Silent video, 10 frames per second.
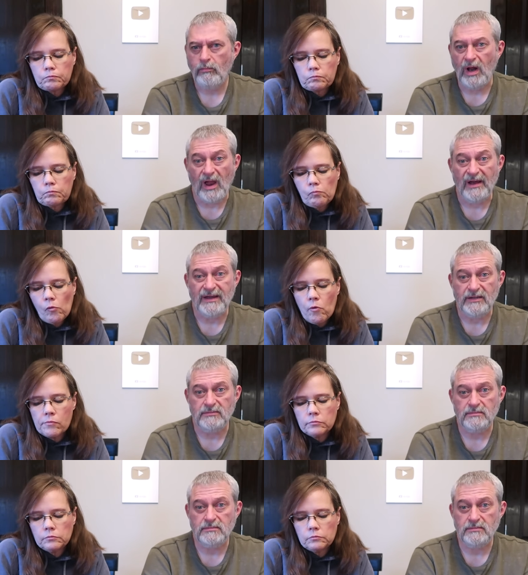Speaker 1: I like it.
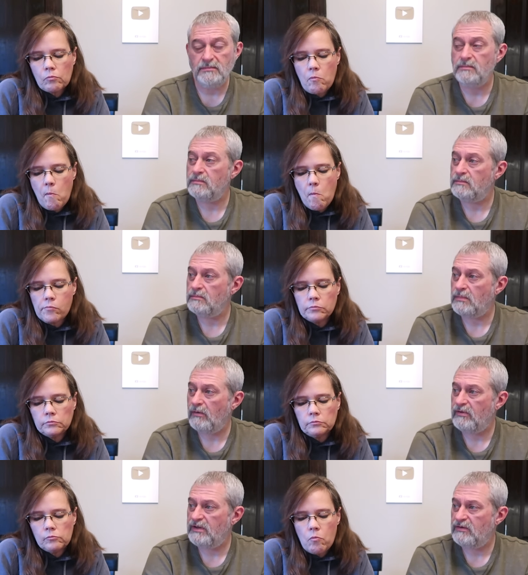I
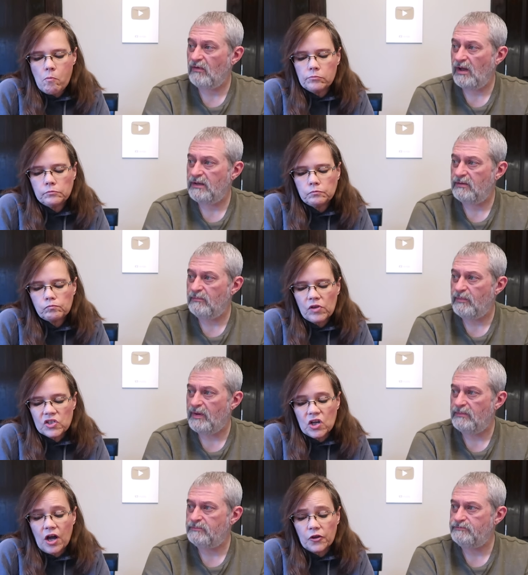really do like it.
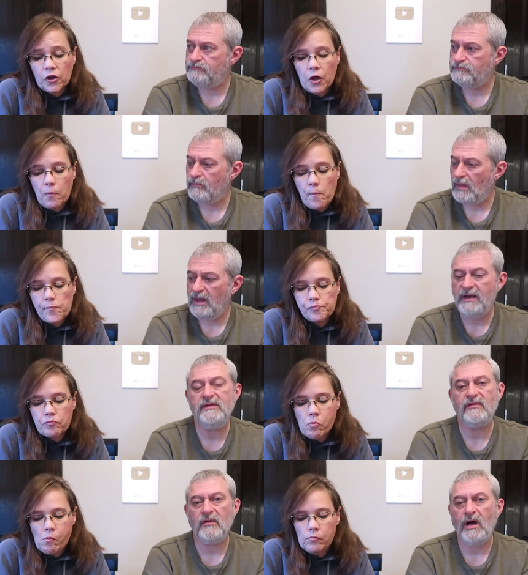It's hot though. It
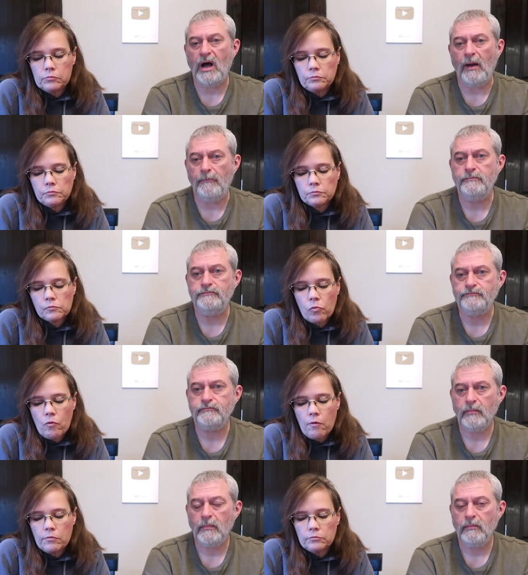is a little hot.
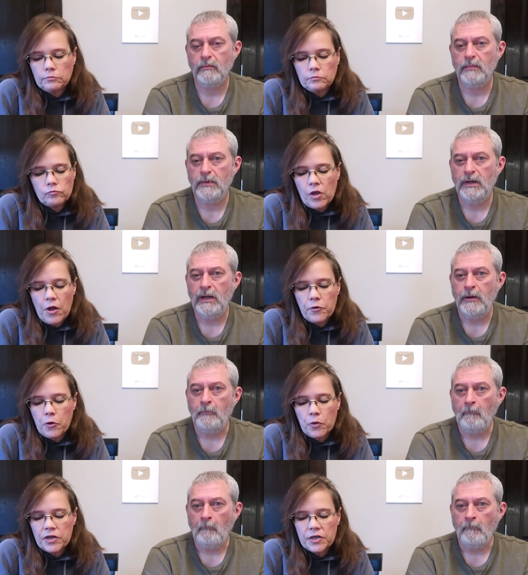
Speaker 2: I don't know
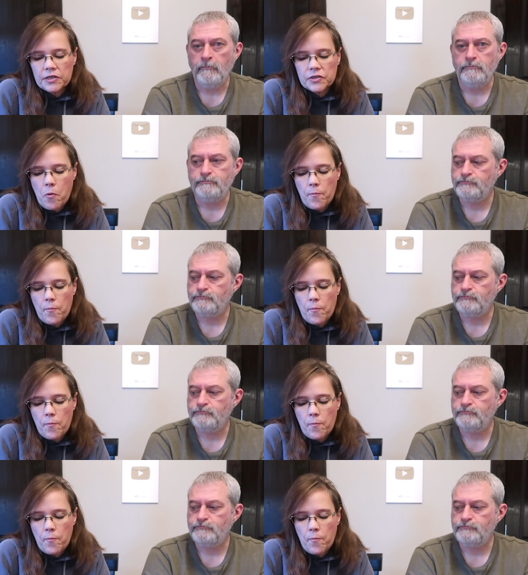what it is.